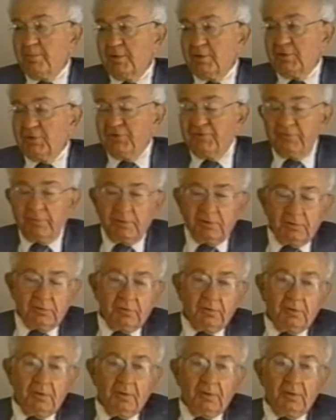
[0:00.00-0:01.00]
punishment,
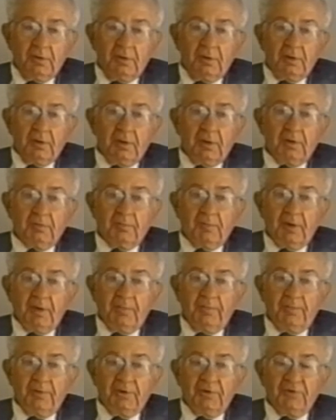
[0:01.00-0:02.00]
and my
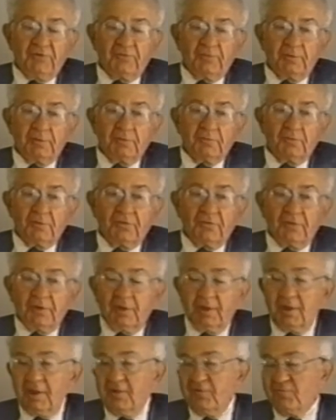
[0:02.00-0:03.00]
punishment was to
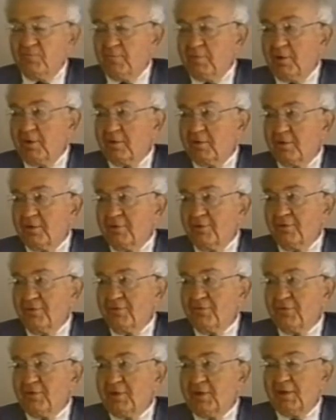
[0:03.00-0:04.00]
have Braucher
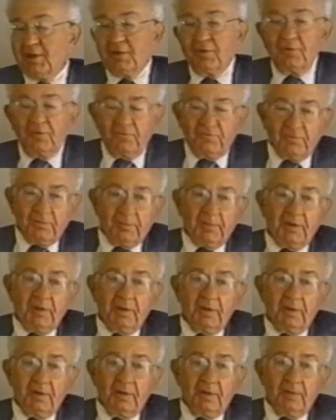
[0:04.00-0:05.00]
sitting over me.
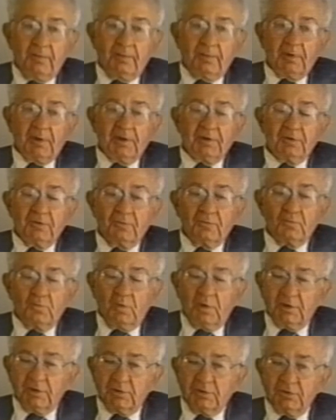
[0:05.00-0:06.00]
I don't
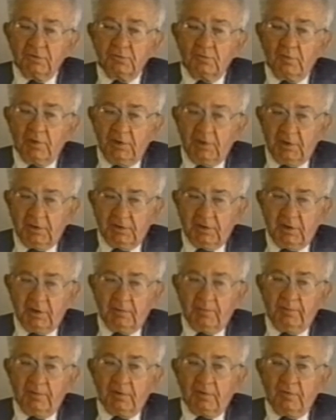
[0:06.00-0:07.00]
want to dwell on that
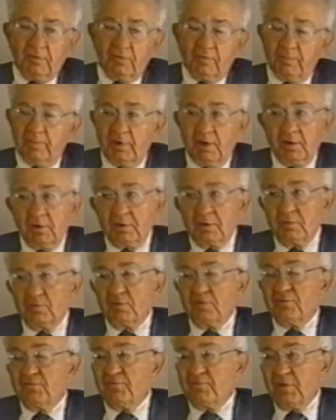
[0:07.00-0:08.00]
because Braucher
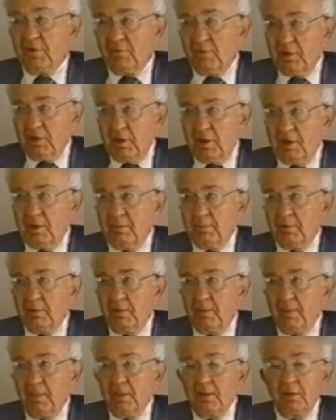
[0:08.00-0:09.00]
was very able
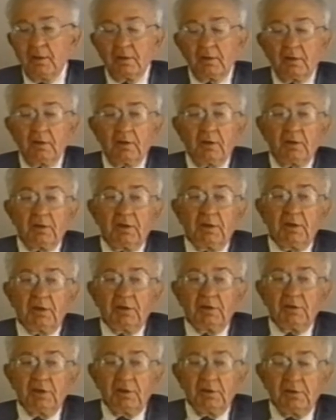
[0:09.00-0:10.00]
uh, he
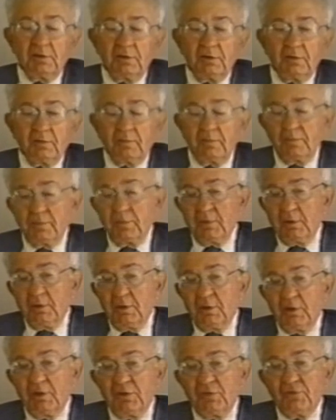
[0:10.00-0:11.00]
did
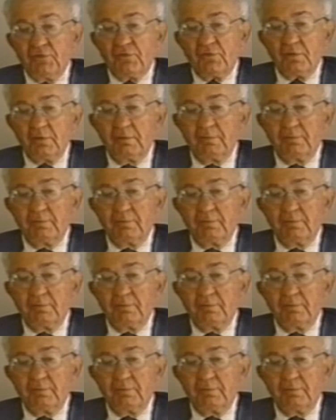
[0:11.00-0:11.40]
his